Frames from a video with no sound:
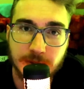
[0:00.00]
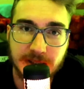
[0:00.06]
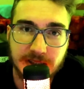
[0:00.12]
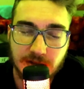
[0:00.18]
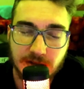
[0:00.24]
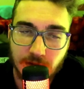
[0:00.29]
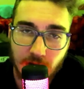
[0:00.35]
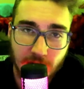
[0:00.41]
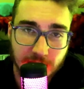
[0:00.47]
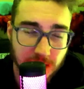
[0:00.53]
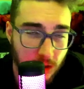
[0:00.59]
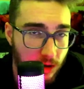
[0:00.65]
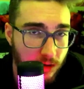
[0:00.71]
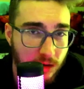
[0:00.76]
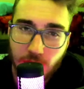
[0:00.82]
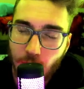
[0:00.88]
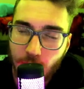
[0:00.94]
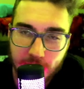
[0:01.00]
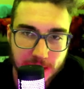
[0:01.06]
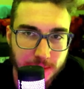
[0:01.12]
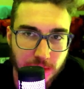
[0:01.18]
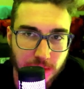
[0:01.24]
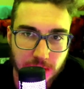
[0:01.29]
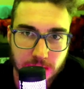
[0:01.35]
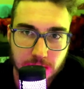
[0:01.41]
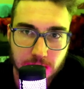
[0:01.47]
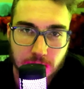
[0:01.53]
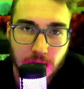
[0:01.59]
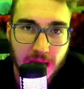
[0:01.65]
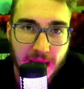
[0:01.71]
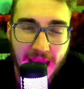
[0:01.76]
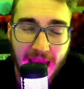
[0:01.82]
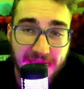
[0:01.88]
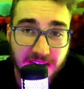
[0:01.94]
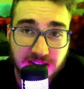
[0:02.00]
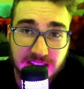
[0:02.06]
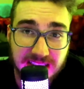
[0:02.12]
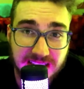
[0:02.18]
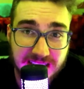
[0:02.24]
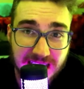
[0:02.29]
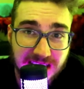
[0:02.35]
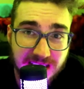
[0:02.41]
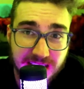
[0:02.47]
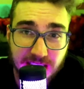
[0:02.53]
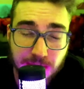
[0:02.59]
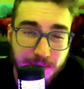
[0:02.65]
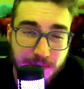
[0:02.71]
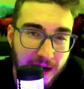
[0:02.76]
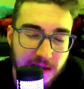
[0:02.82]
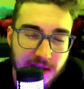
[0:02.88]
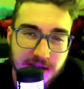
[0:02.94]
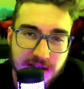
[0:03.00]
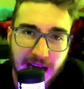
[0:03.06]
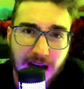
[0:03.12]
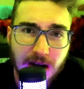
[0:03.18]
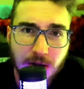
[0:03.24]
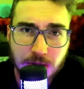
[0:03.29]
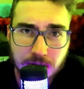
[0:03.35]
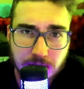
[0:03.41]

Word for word: It's an it's unavoidable, and the statistics bear this out.